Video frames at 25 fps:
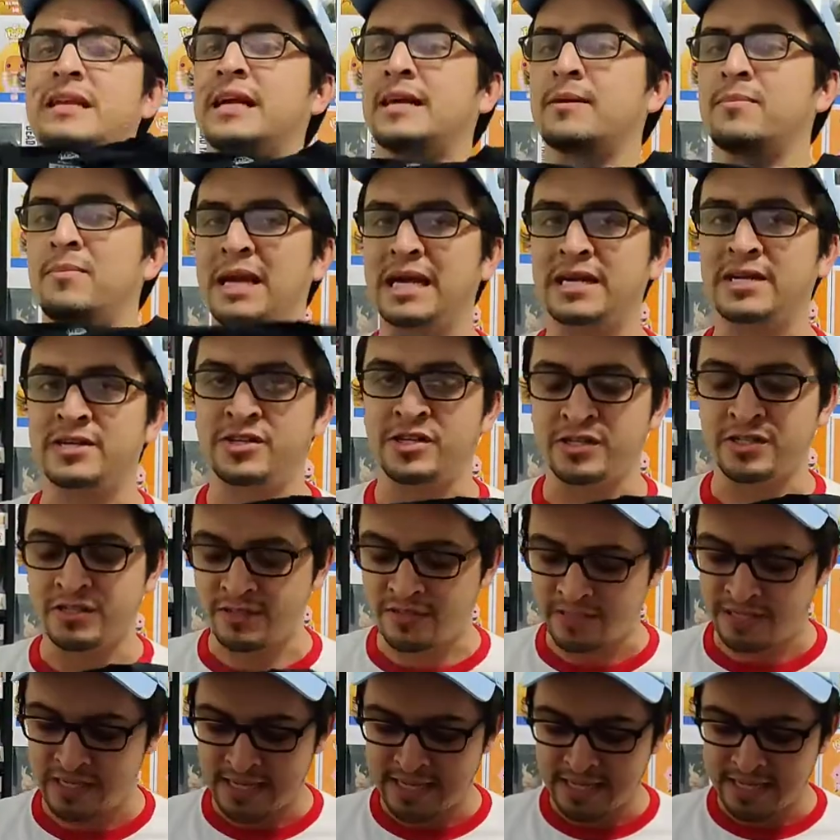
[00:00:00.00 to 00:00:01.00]
like black
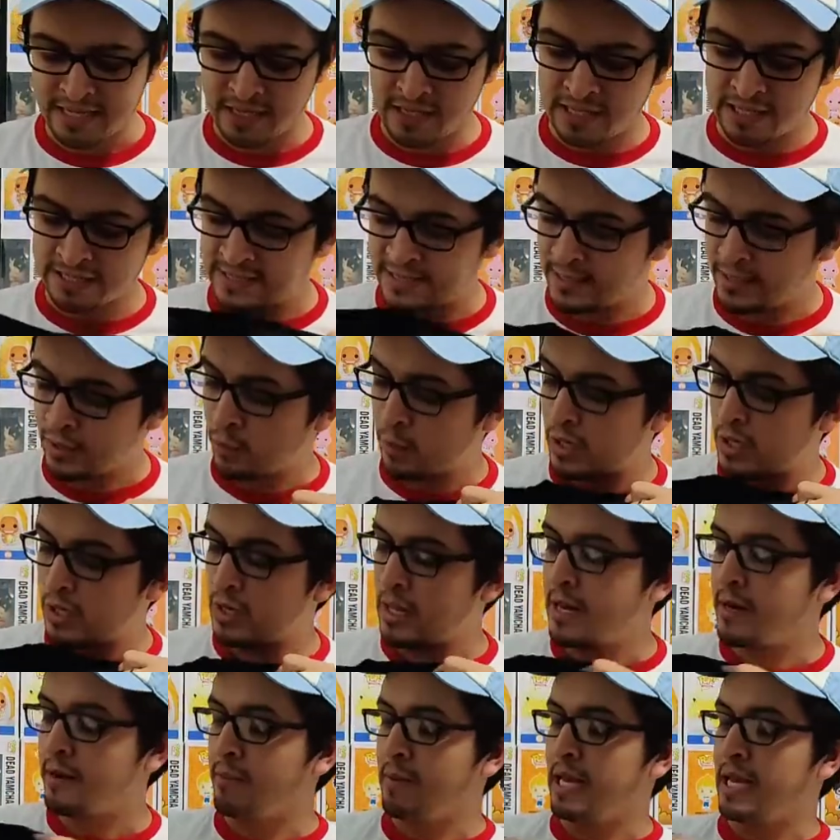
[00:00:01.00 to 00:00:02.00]
shirts. Yeah, I tend to wear a
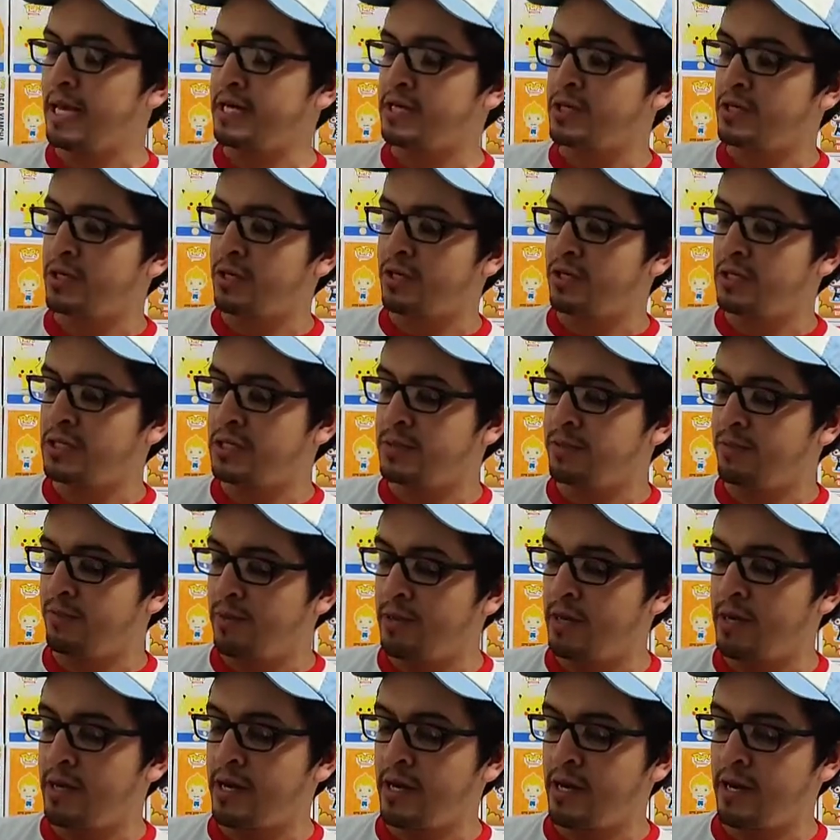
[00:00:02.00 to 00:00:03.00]
lot of black shirts,
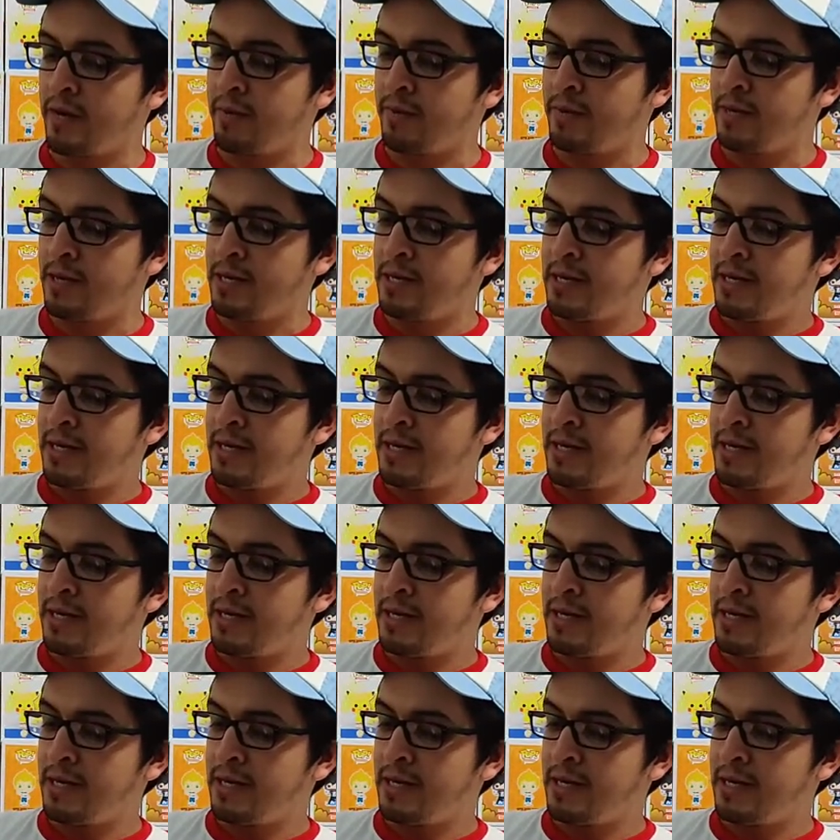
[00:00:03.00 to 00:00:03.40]
but um,